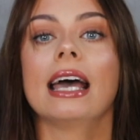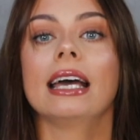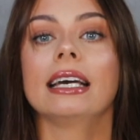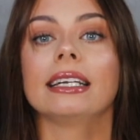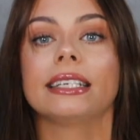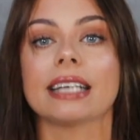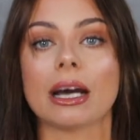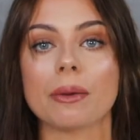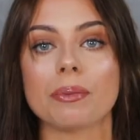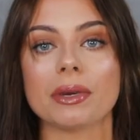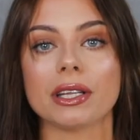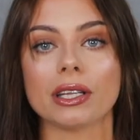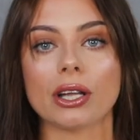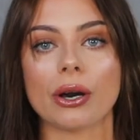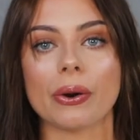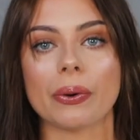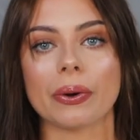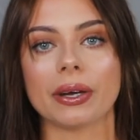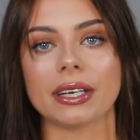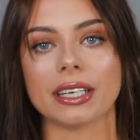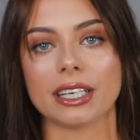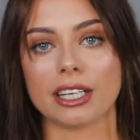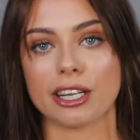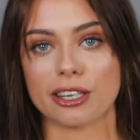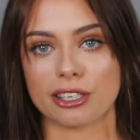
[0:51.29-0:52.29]
down below
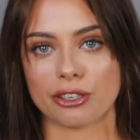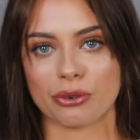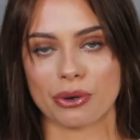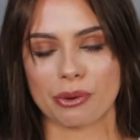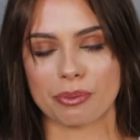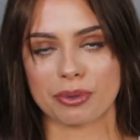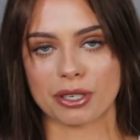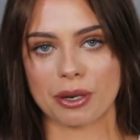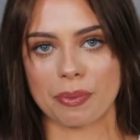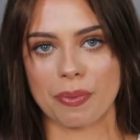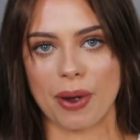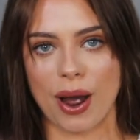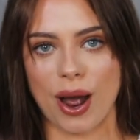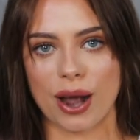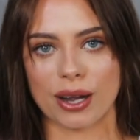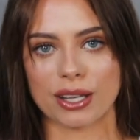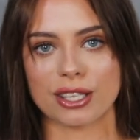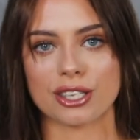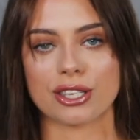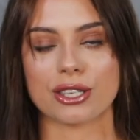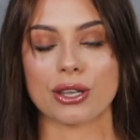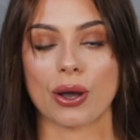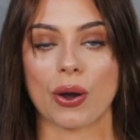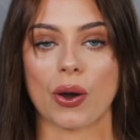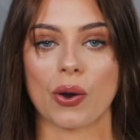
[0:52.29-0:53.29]
in the description box
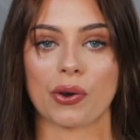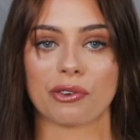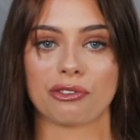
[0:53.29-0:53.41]
so